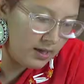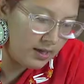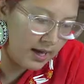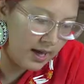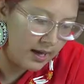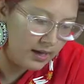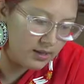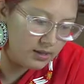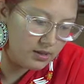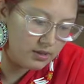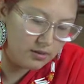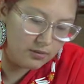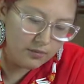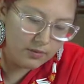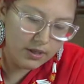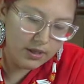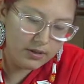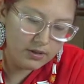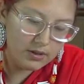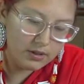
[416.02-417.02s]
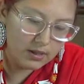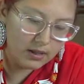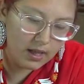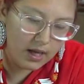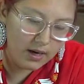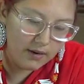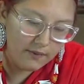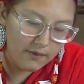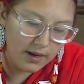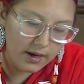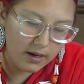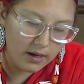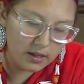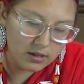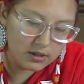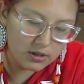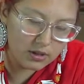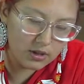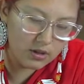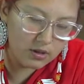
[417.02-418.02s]
yeah, we use a lot of like our
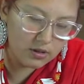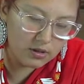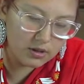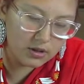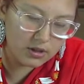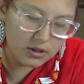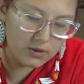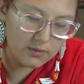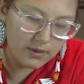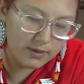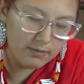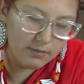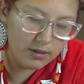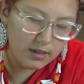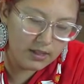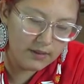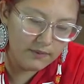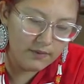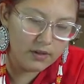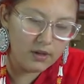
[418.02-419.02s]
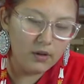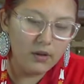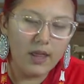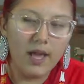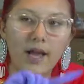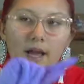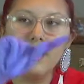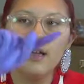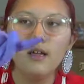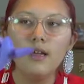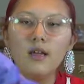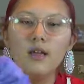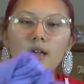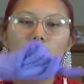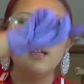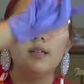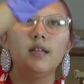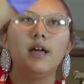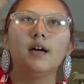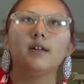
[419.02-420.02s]
circles, because we believe, you know,
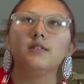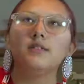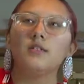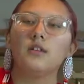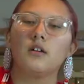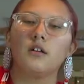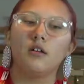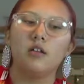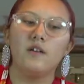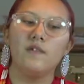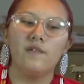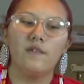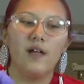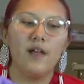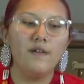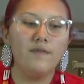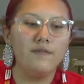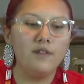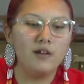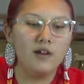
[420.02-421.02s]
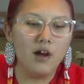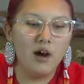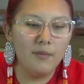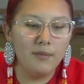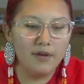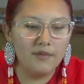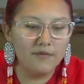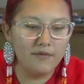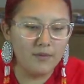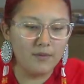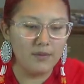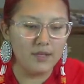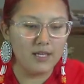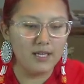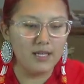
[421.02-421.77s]
that circle of life, you come in from the